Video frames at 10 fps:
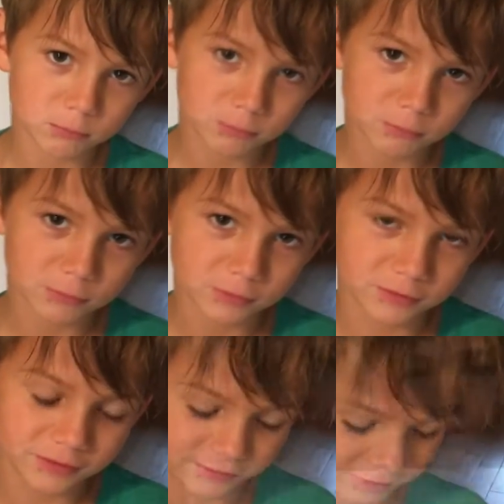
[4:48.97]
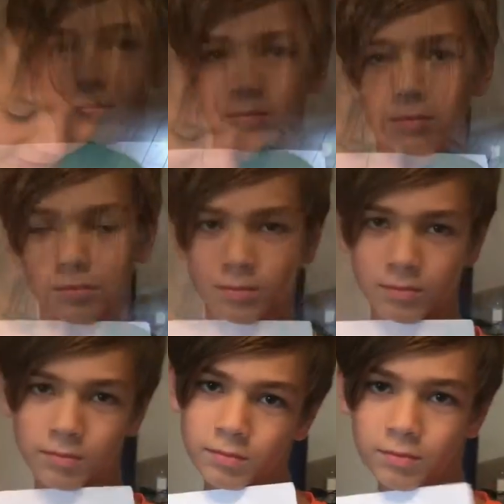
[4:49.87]
Okay. All
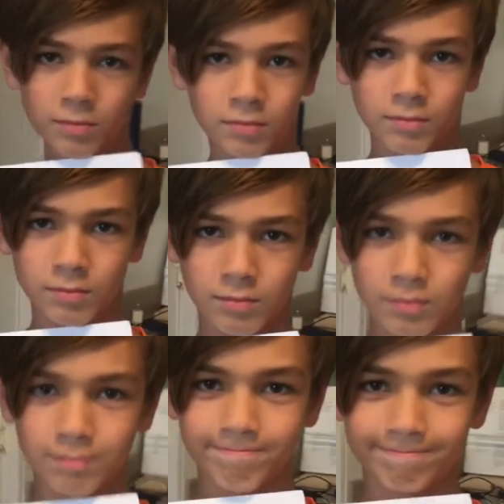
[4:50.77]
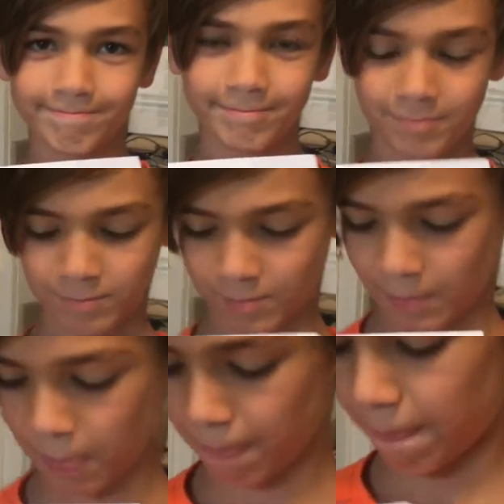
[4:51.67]
right. So Jonathan, tell us about your
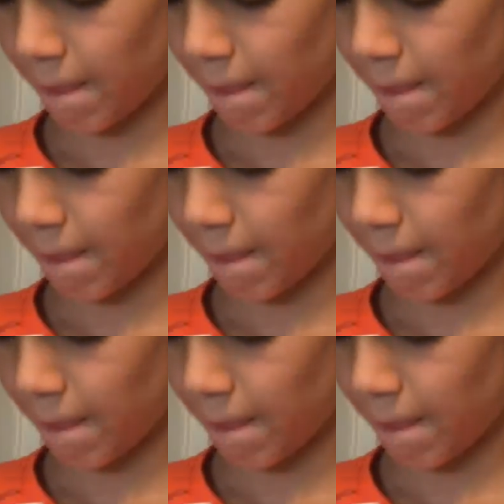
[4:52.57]
pictures.